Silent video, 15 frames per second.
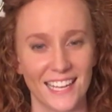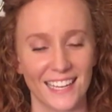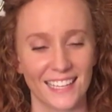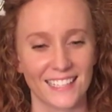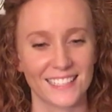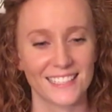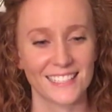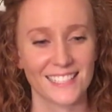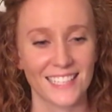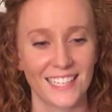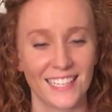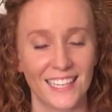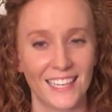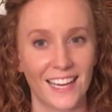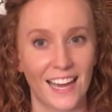and
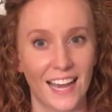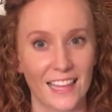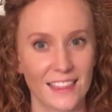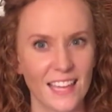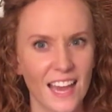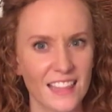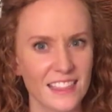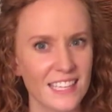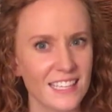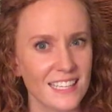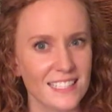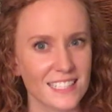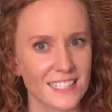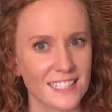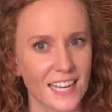I think
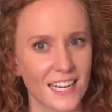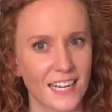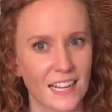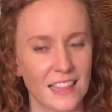he's excited.